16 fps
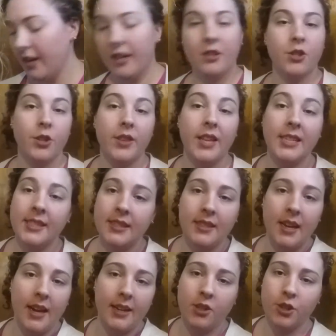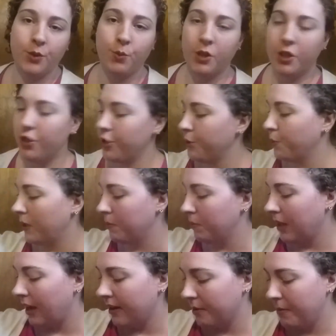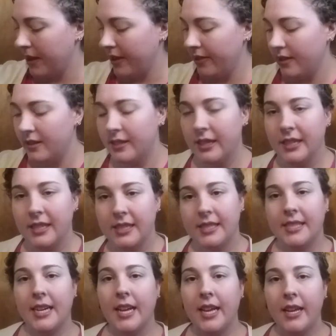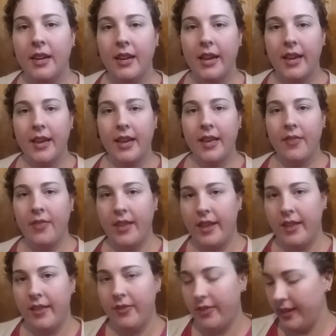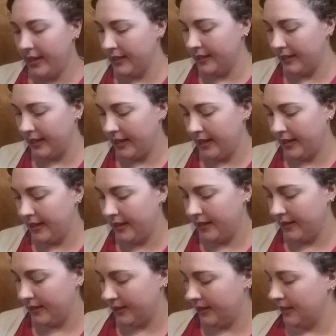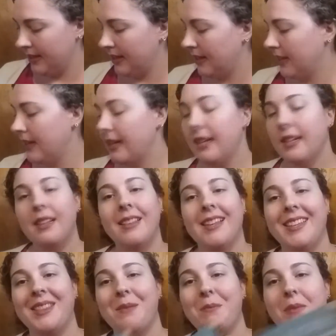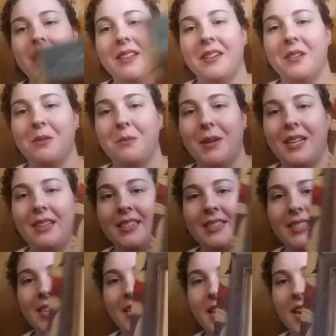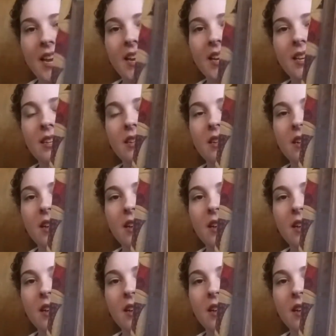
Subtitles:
And so I just want to do one block a month until it's done. And then this is Let Them Be Little by Lizzie Kate.